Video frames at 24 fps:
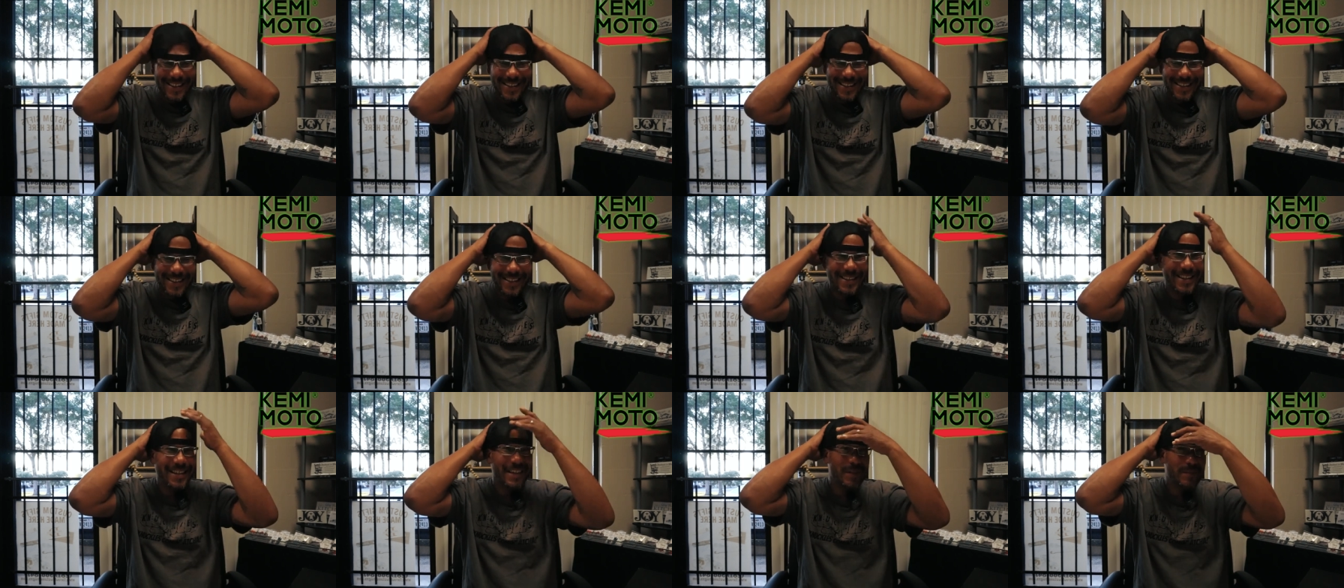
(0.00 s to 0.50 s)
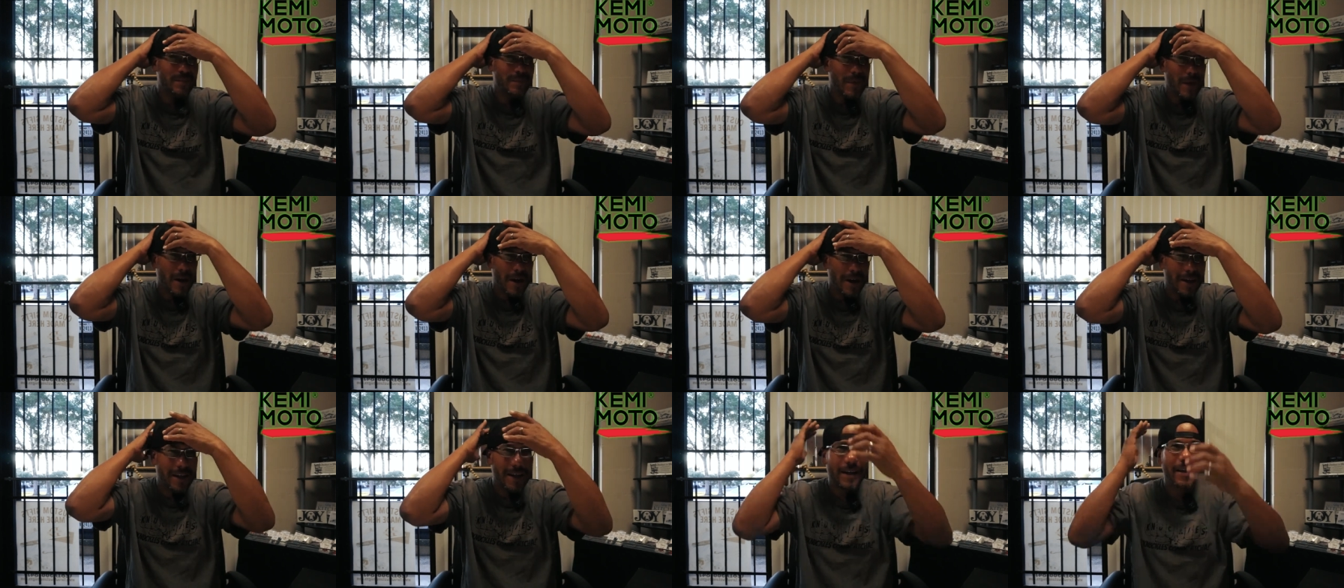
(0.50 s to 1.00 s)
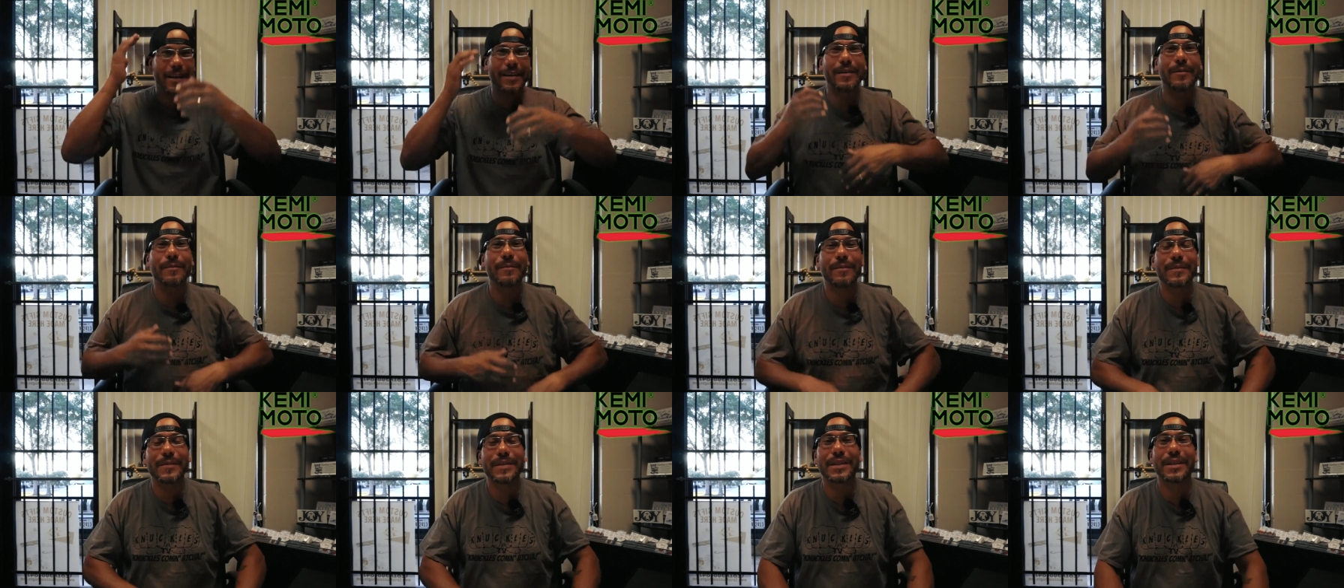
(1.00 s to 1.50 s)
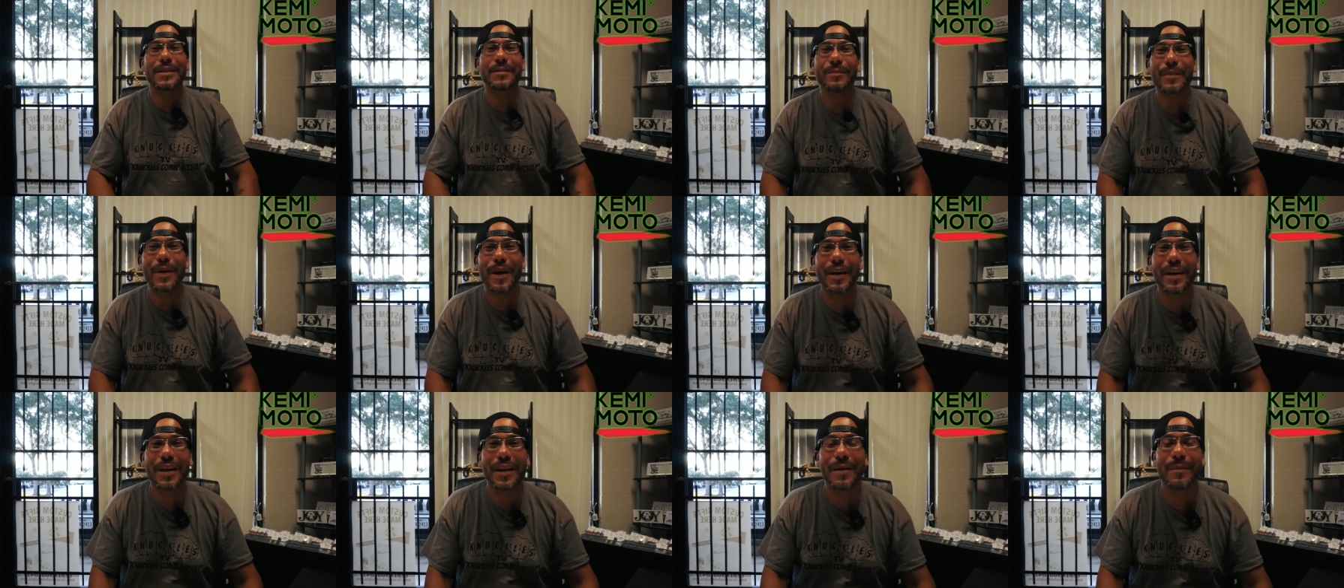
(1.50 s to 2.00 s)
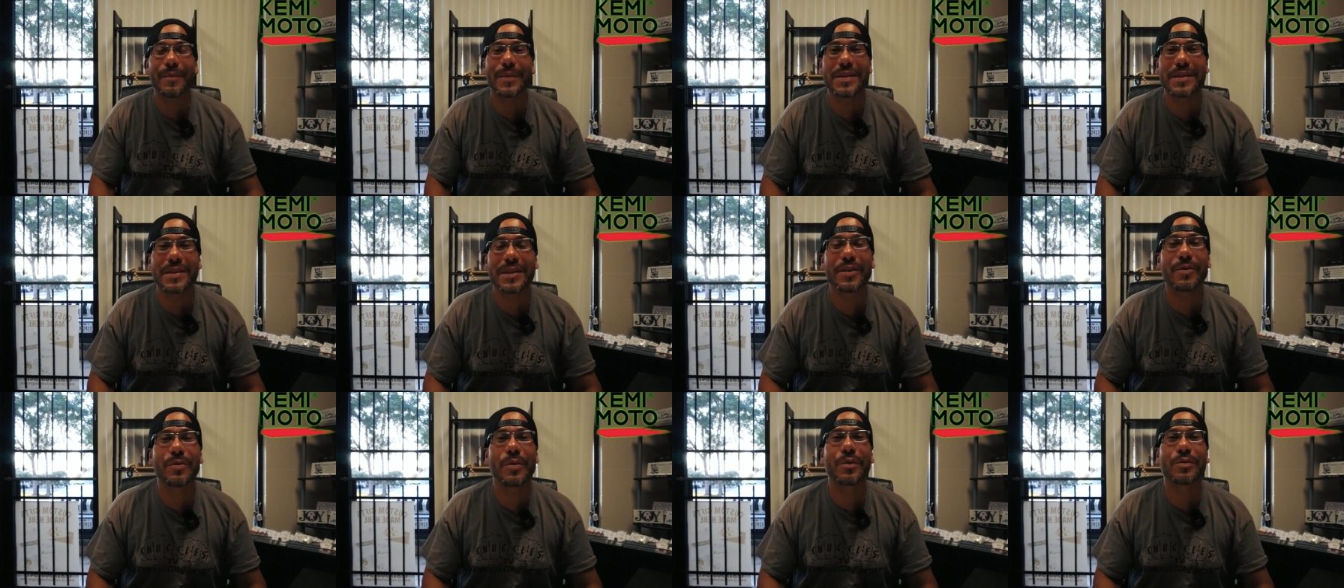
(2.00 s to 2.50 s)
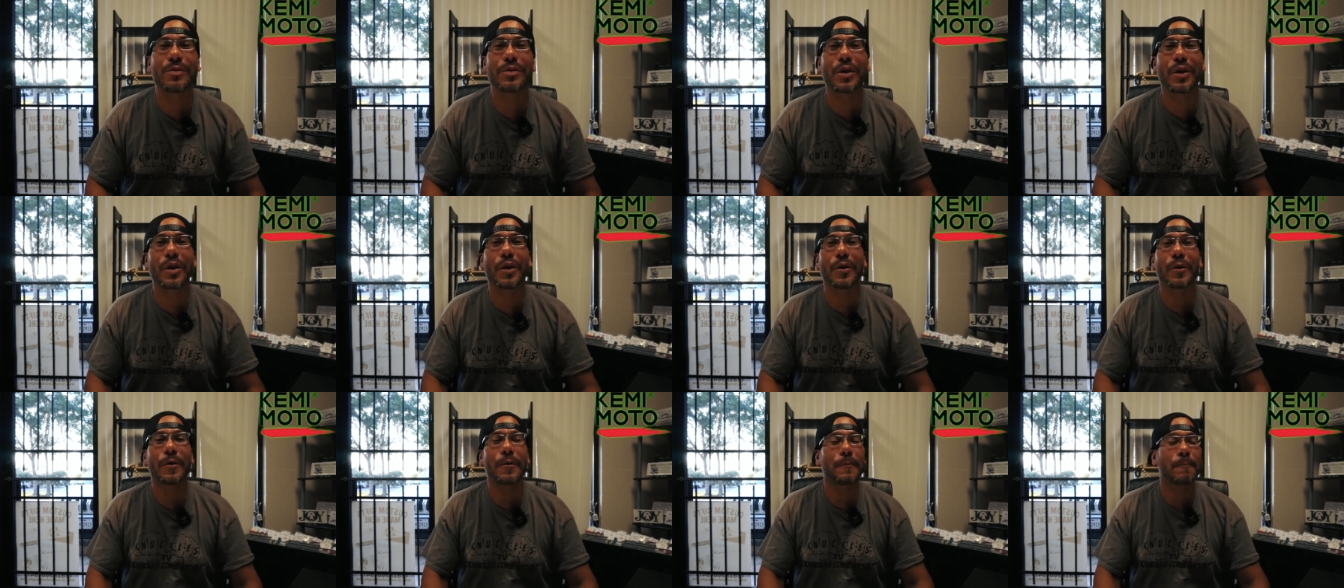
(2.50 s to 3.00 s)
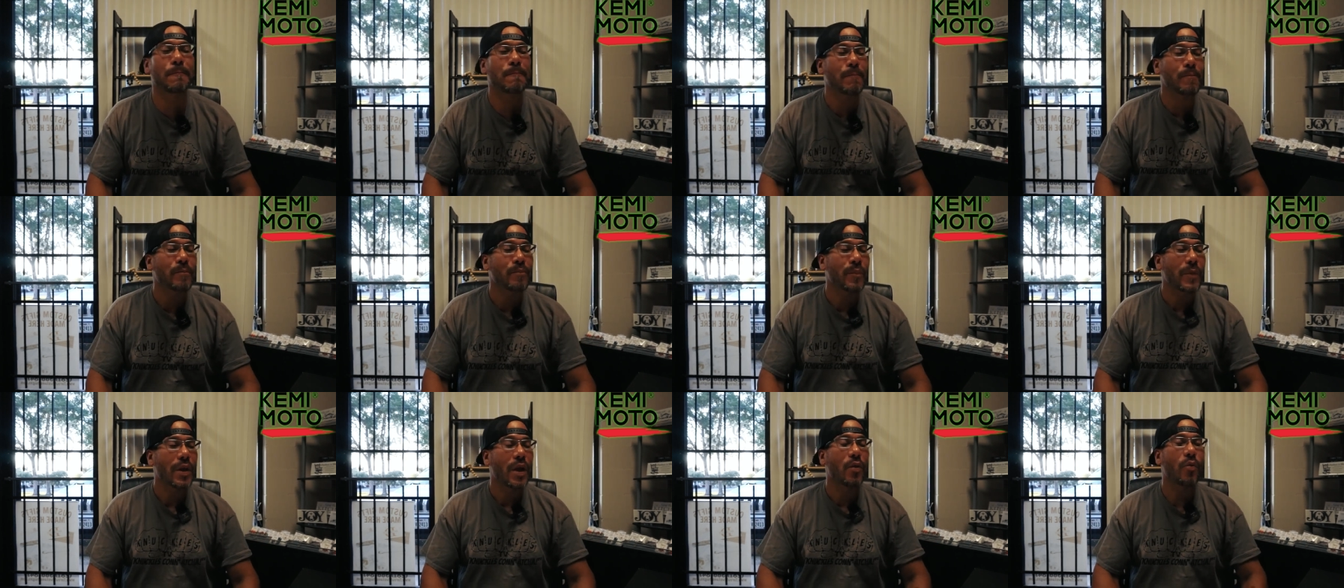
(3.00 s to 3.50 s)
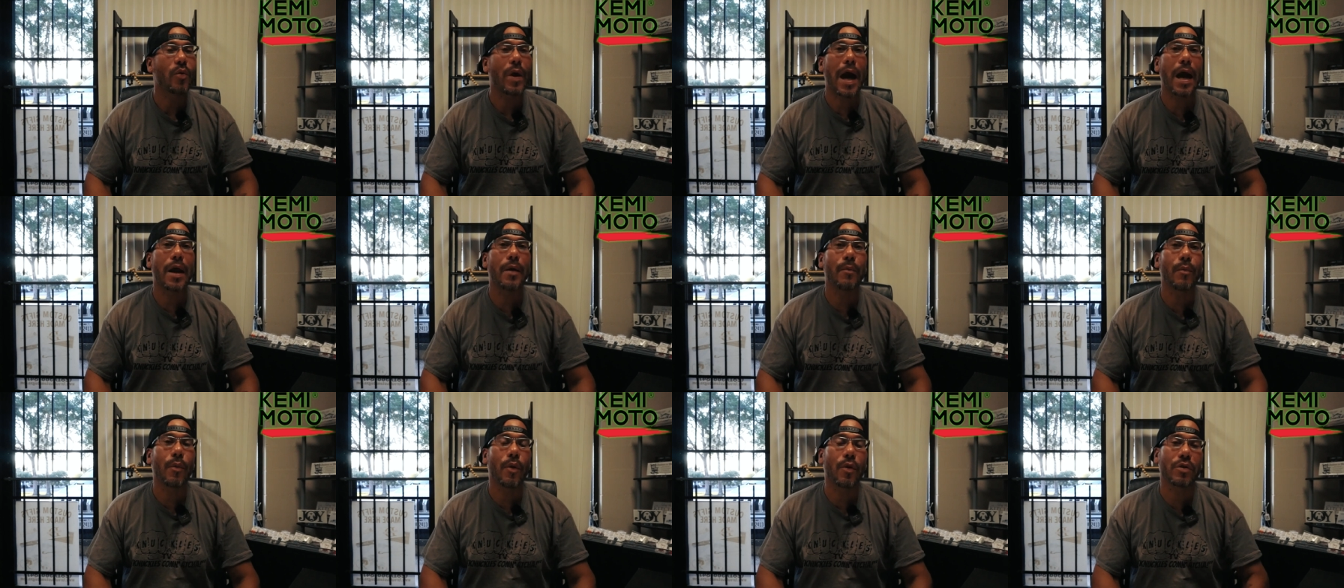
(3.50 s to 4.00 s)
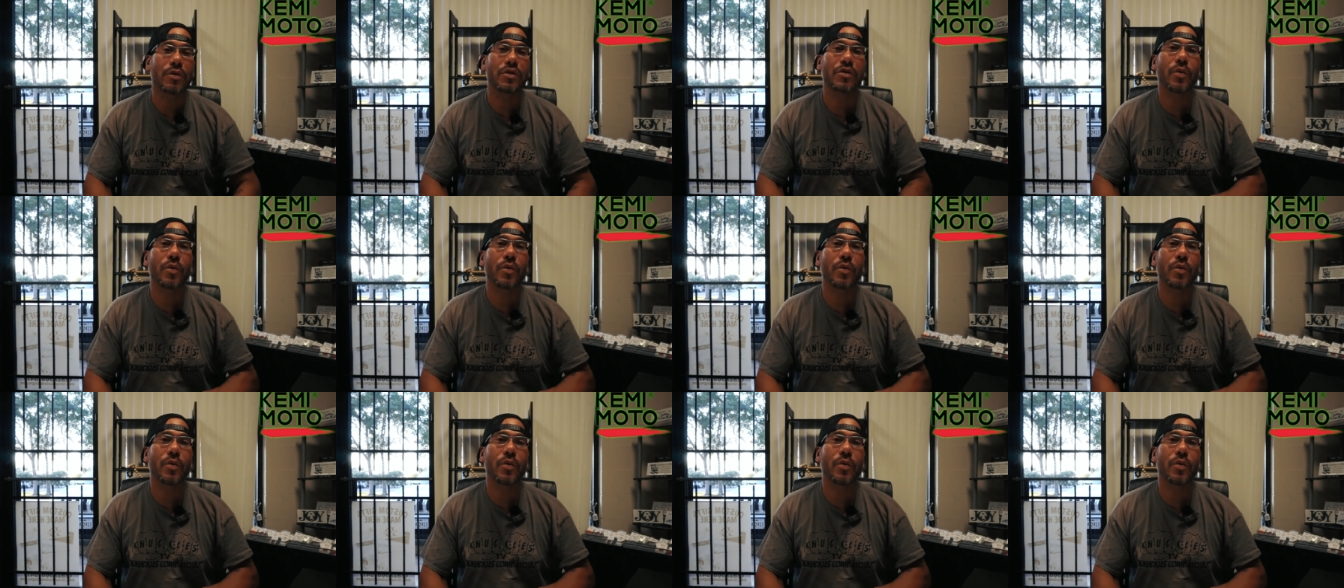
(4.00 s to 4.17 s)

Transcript: just bought him, just bought him a zero turn riding mower.